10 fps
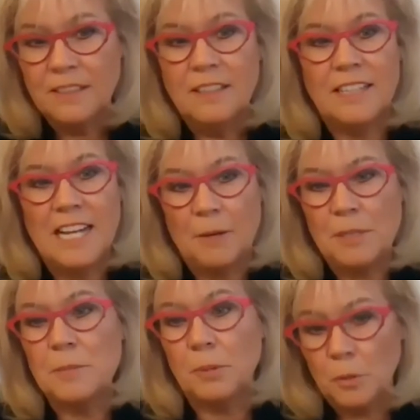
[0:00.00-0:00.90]
in how we
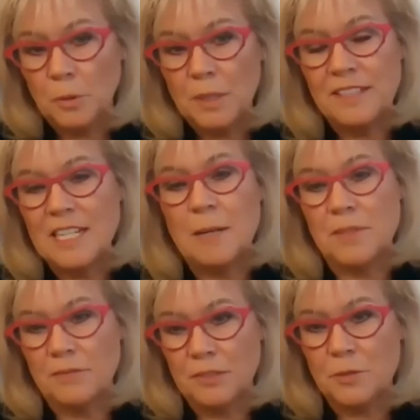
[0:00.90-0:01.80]
deploy these types
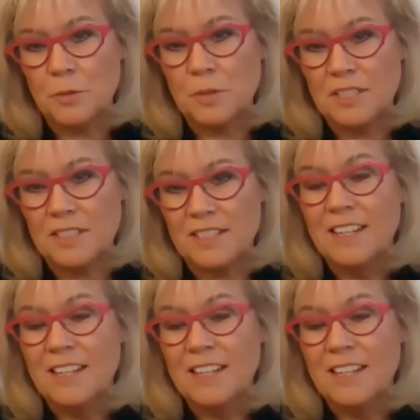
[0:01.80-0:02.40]
of resources.